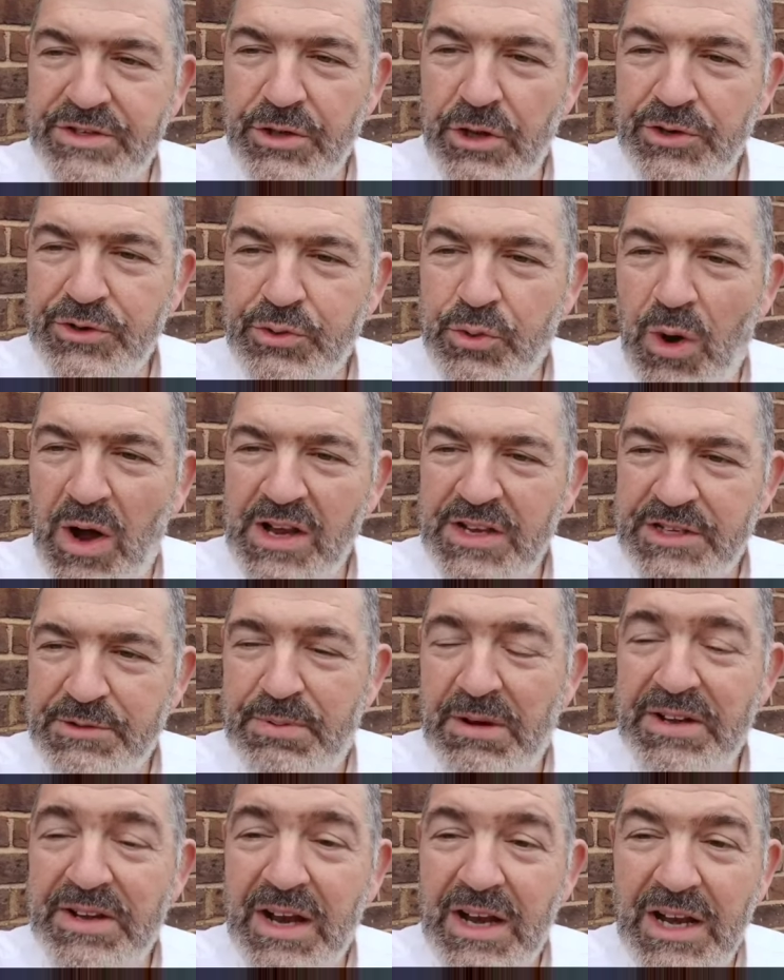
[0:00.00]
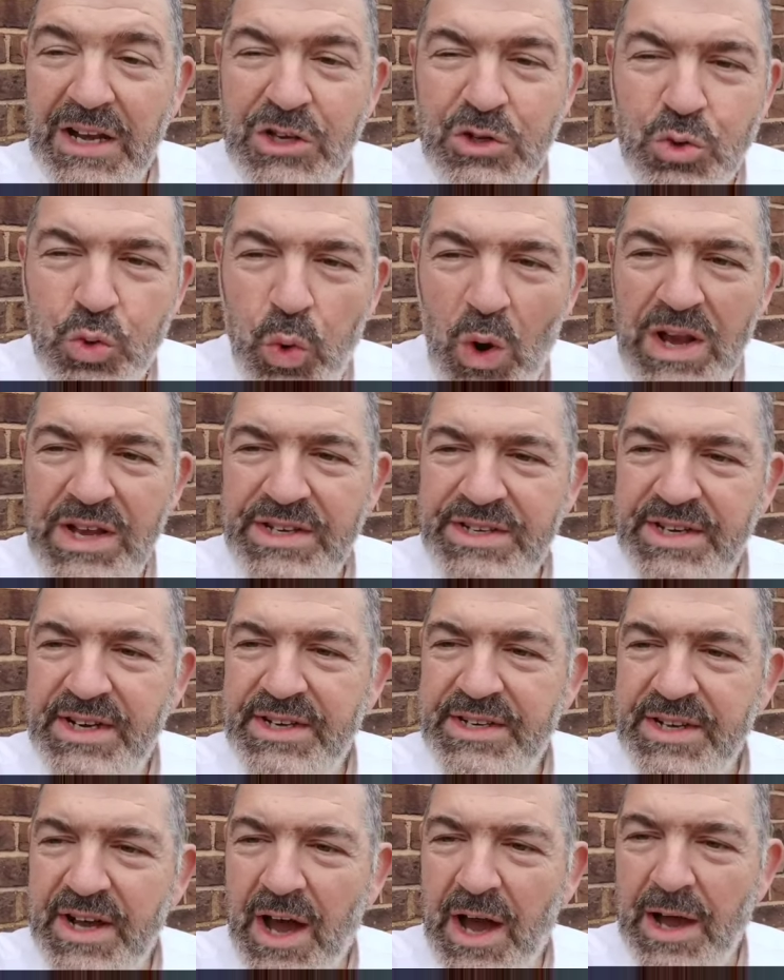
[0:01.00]
not twice, but nearly 20
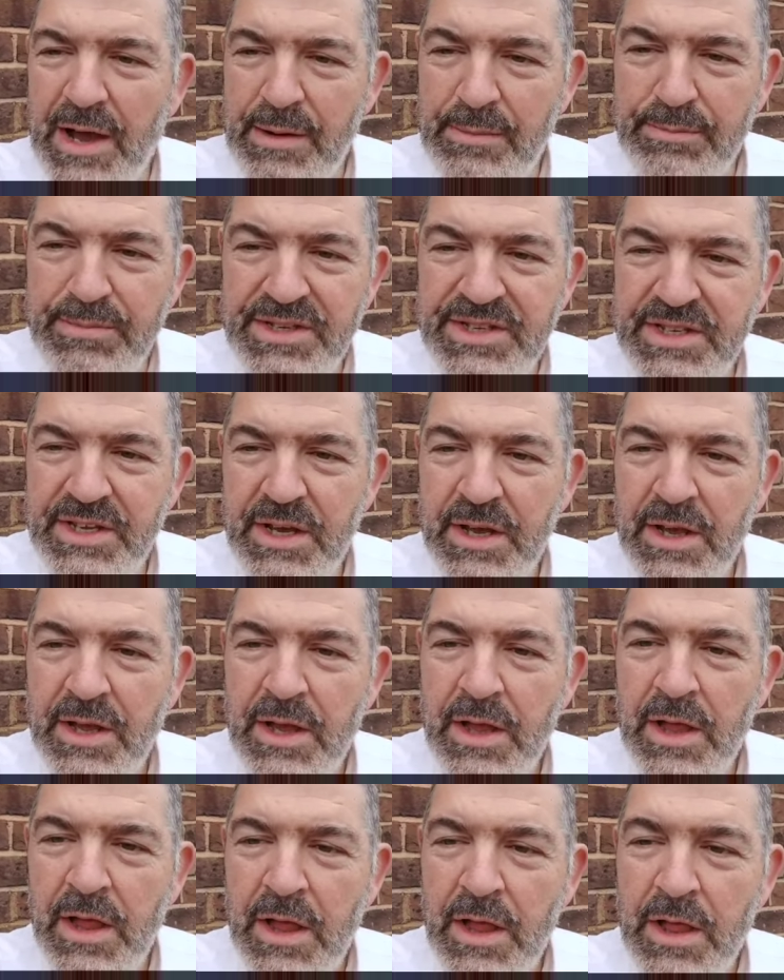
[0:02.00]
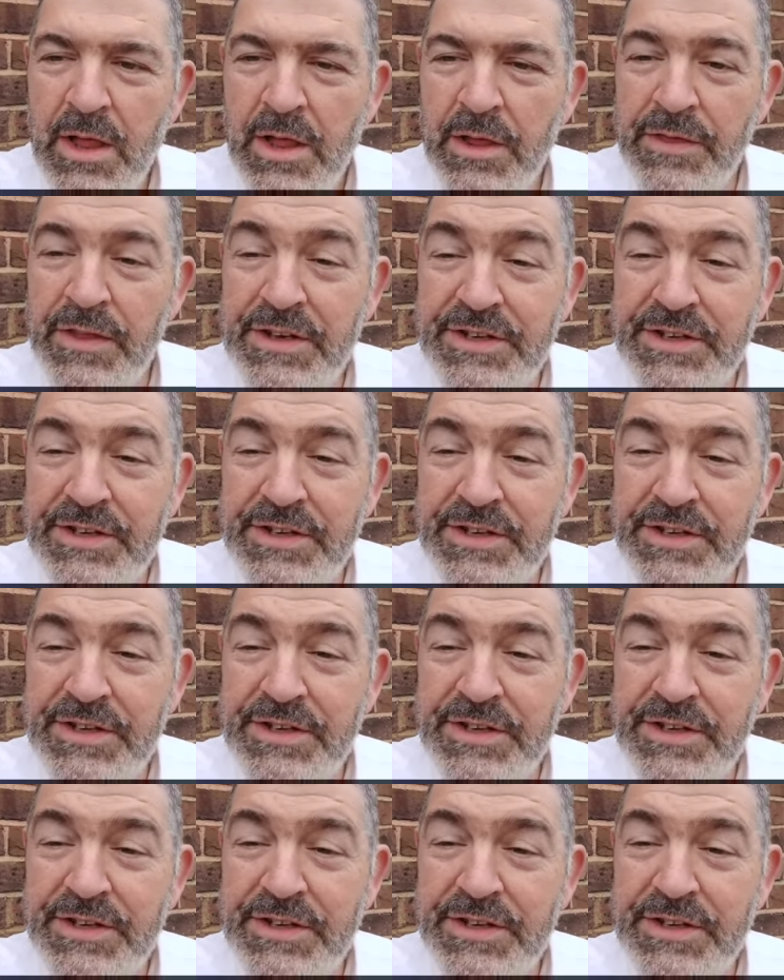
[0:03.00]
times, the